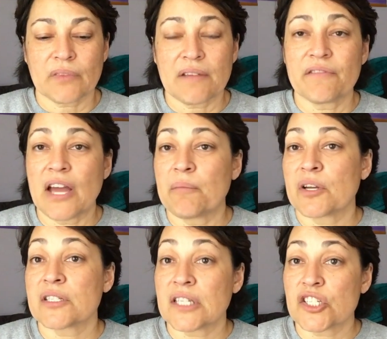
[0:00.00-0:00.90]

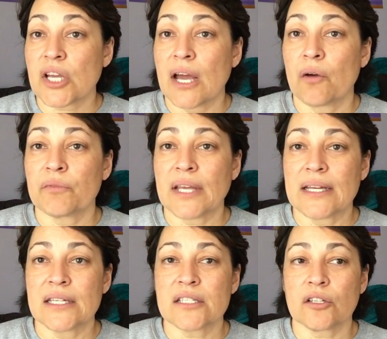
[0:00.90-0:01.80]
fabric stitch count that
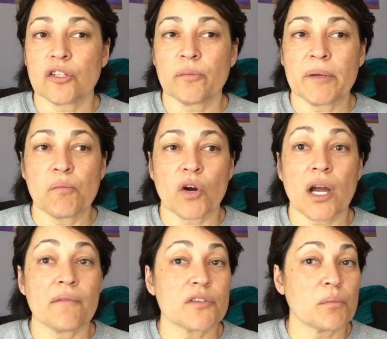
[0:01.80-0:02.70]
is a little bit more
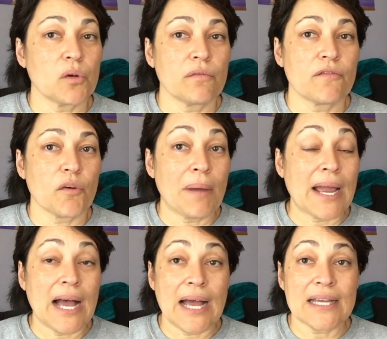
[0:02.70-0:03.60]
comfortable for my
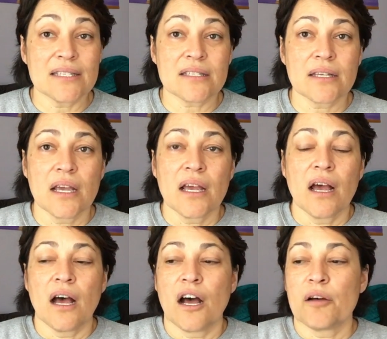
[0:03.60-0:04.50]
eyes,
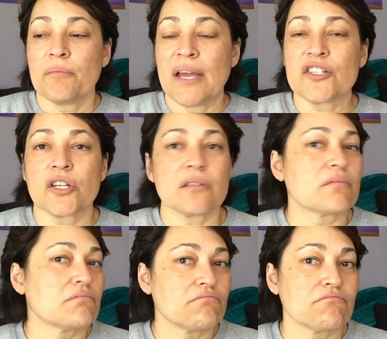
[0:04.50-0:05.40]
and just
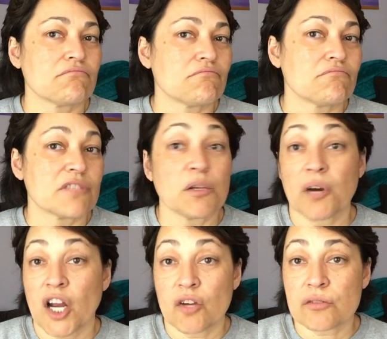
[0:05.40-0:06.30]
see where
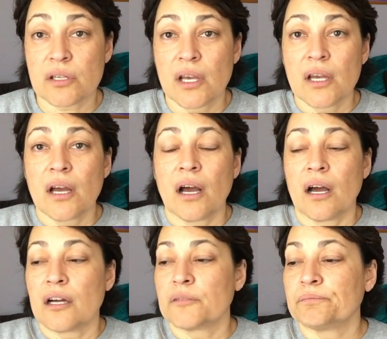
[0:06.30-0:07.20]
it goes.
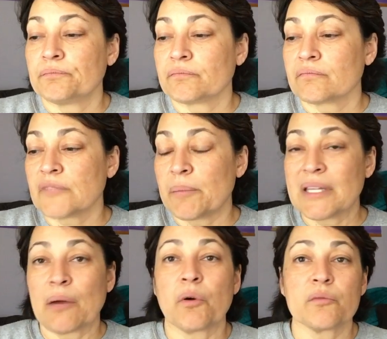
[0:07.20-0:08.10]
I mean,
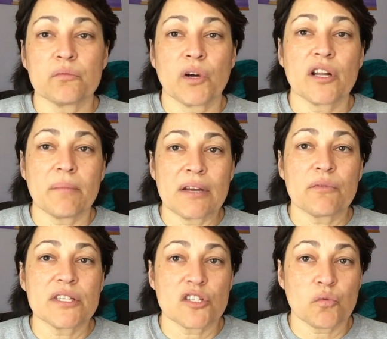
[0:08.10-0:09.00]
one of the main
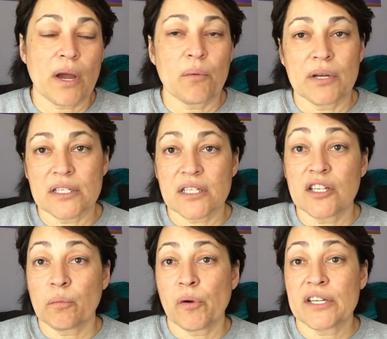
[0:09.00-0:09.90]
reasons why I went into
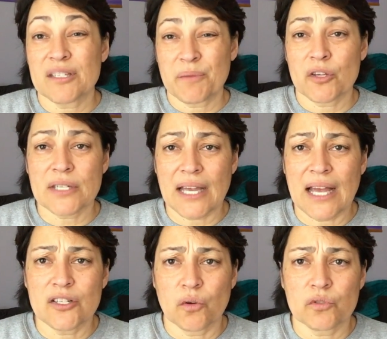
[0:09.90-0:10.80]
needlepoint is because I
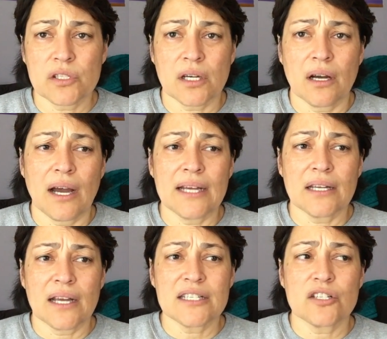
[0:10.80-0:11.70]

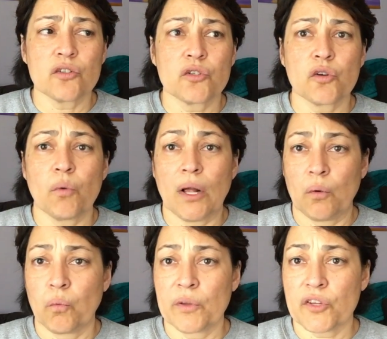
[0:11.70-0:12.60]
didn't do too well
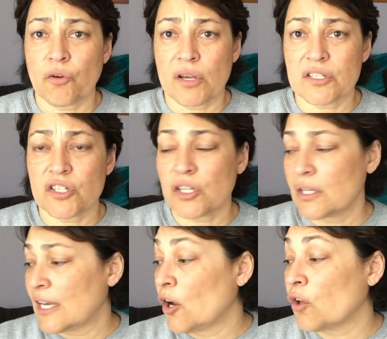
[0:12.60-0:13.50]
with the cross stitching,
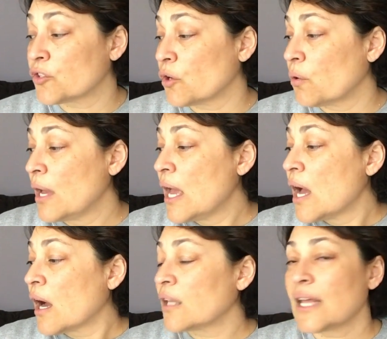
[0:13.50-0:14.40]
and also
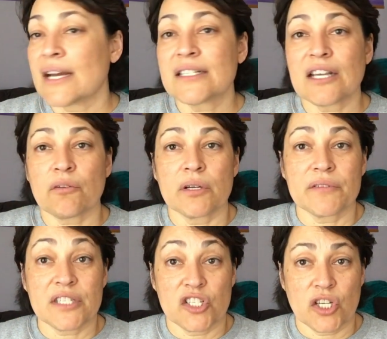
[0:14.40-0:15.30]
a lot of decorative
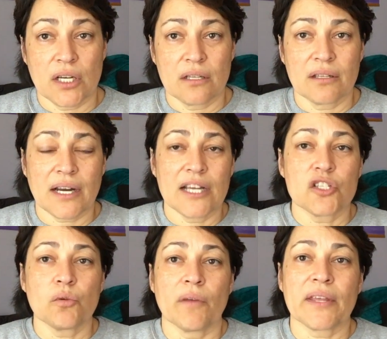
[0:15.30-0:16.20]
stitching that I
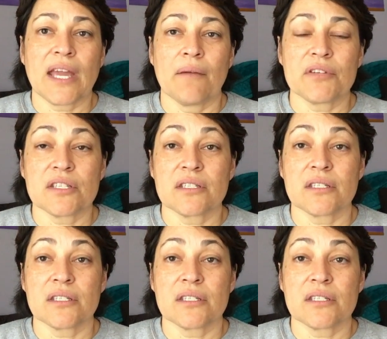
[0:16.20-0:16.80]
do on the canvases